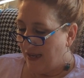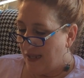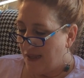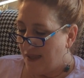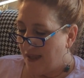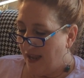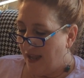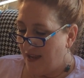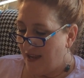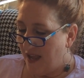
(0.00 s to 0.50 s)

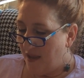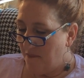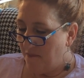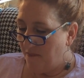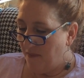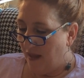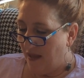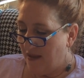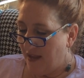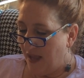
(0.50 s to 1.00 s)
said, I'll
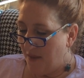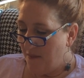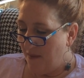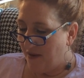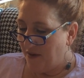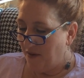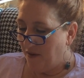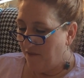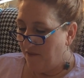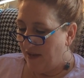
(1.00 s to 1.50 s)
come
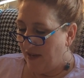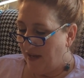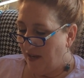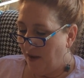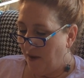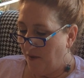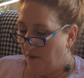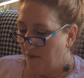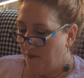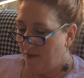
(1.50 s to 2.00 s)
on your
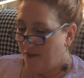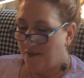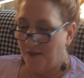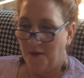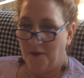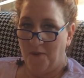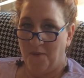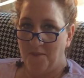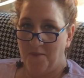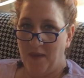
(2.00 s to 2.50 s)
video.
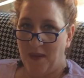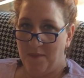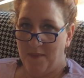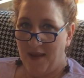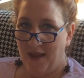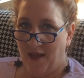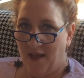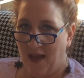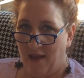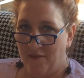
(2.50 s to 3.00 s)
So
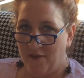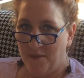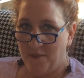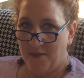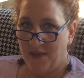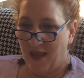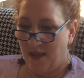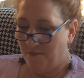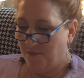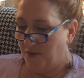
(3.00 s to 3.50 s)
maybe I'll have
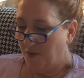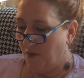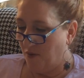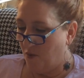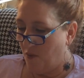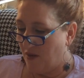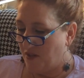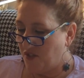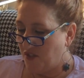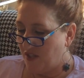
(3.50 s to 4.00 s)
him come do a
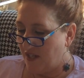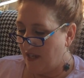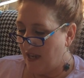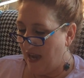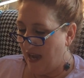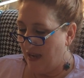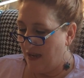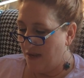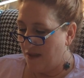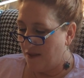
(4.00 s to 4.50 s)
question and
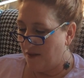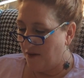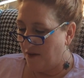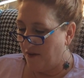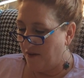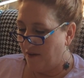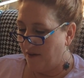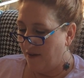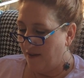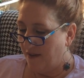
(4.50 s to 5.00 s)

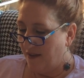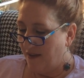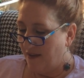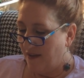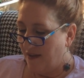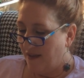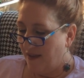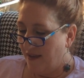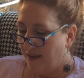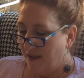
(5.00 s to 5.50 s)
answer
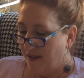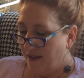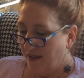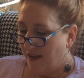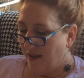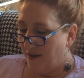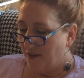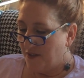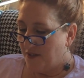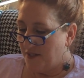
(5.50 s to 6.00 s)

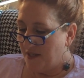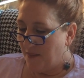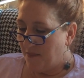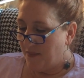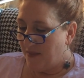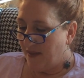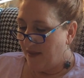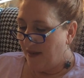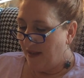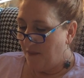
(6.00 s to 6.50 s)
or
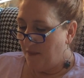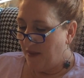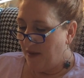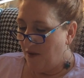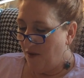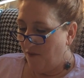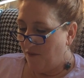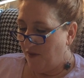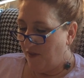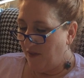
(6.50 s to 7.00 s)
something. Let me
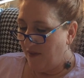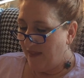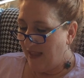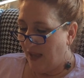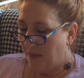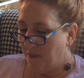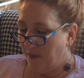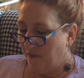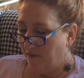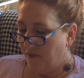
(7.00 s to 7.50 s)
know if you think
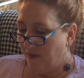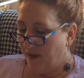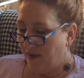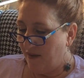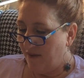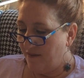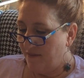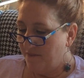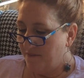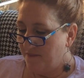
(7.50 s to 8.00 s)
that'd be
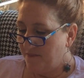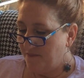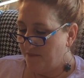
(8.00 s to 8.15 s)
fun.